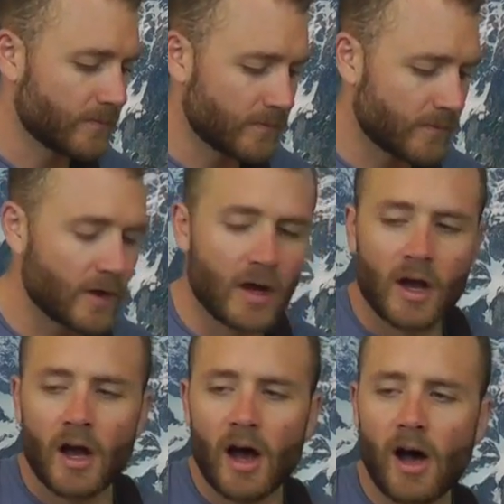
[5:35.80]

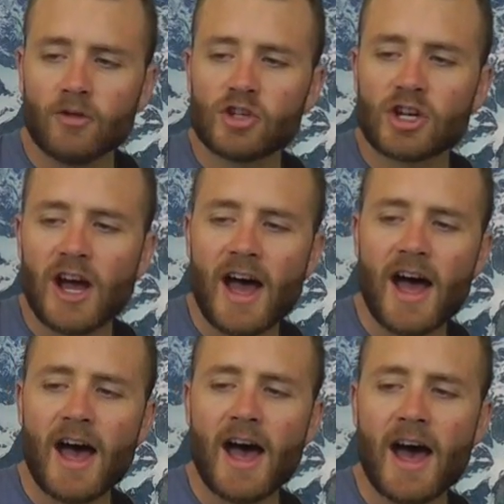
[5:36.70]
I'll
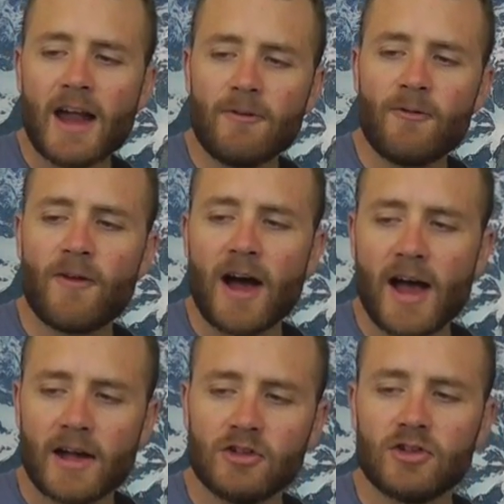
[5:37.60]
try to
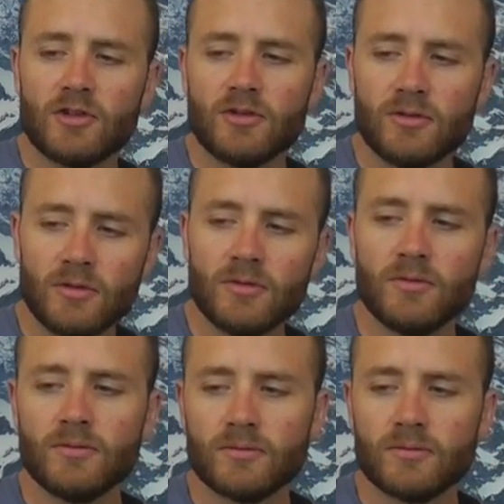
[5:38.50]
find you.